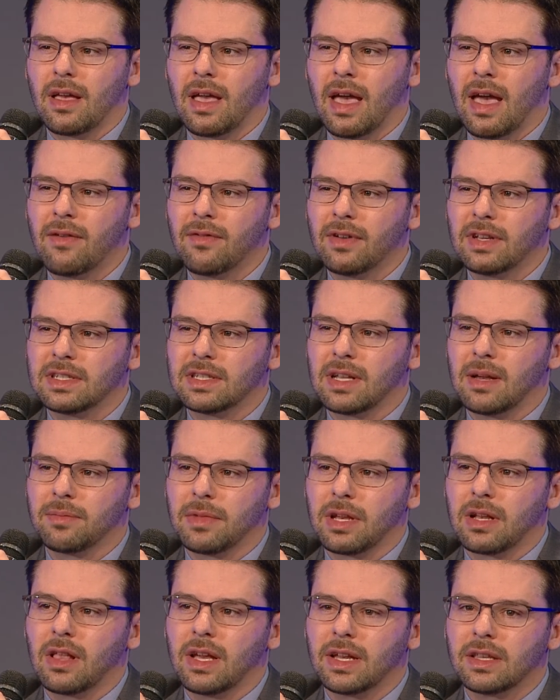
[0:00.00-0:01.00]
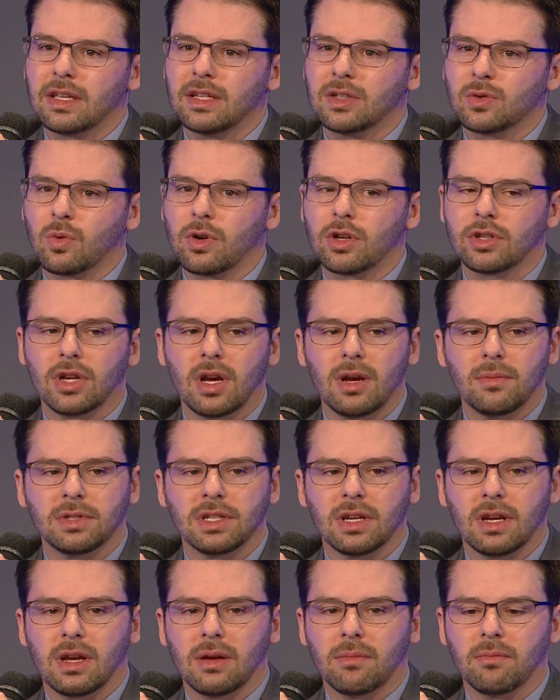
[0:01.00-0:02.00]
having something like these
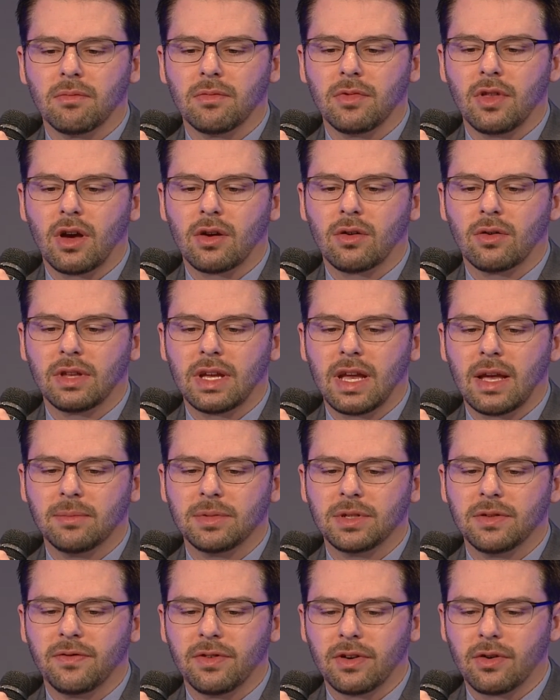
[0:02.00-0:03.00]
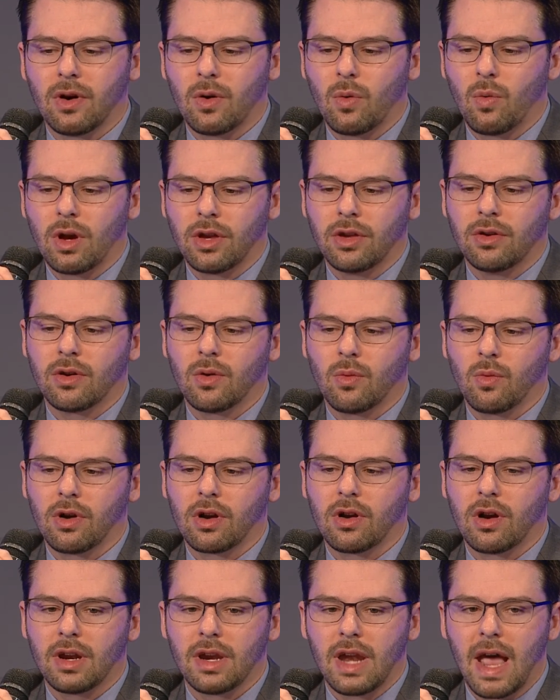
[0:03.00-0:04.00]
workshops not only helps you figure out what you can
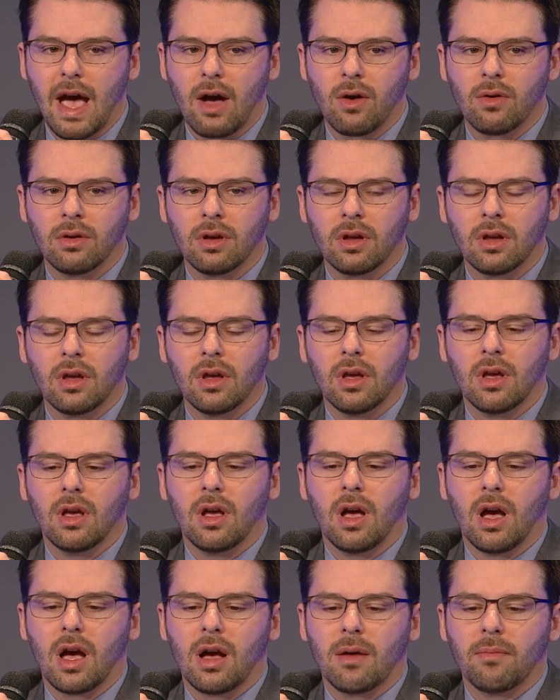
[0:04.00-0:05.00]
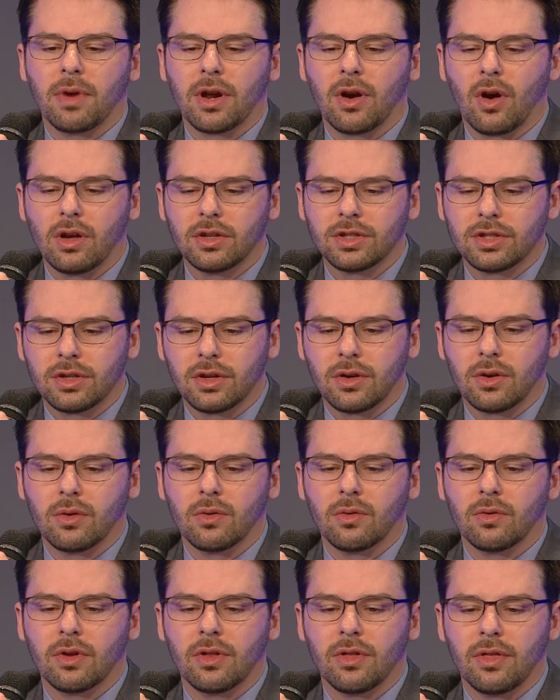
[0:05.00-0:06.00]
work on now, but
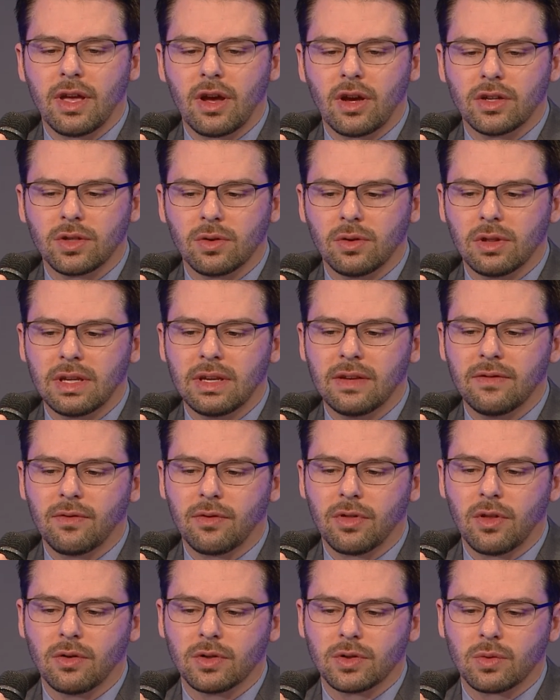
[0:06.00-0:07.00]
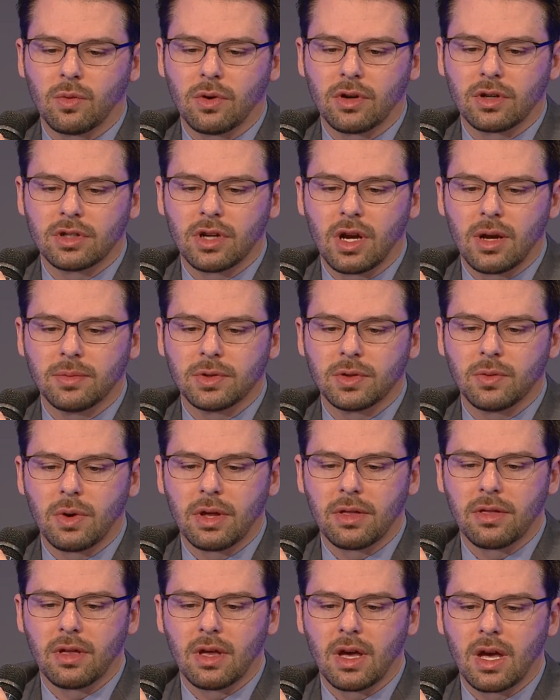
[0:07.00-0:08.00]
they also leave those workshops with